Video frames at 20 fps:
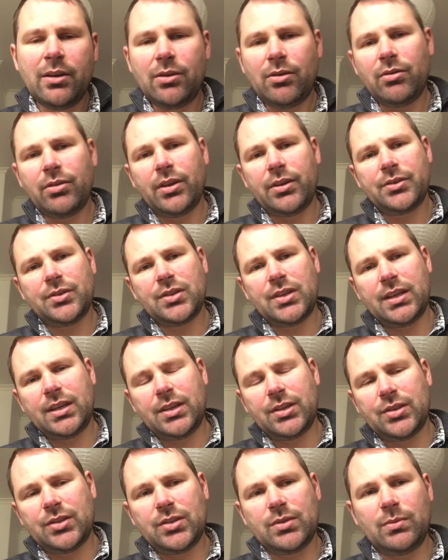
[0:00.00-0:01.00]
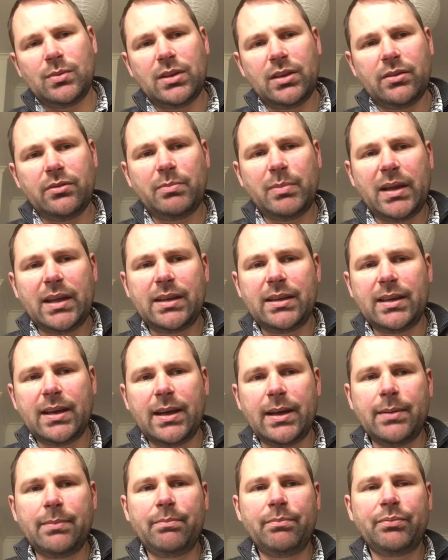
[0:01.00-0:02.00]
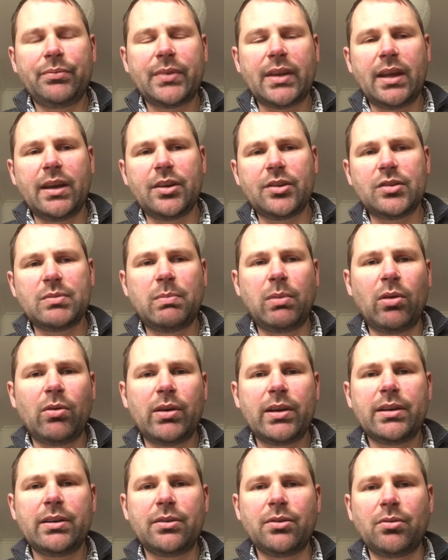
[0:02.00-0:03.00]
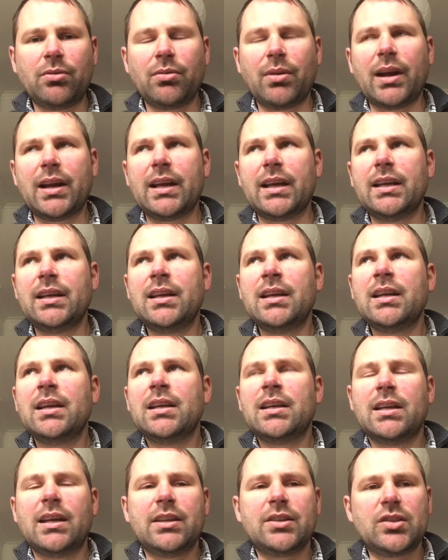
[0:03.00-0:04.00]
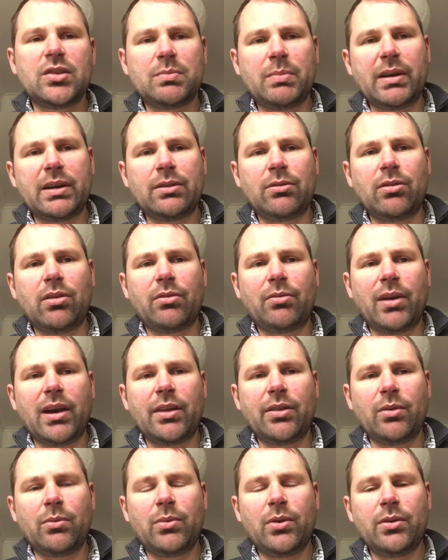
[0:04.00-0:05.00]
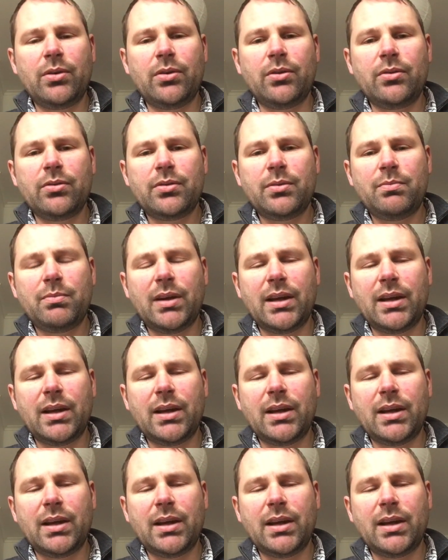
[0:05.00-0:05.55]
all those things will have been exploited already and spread all around the world,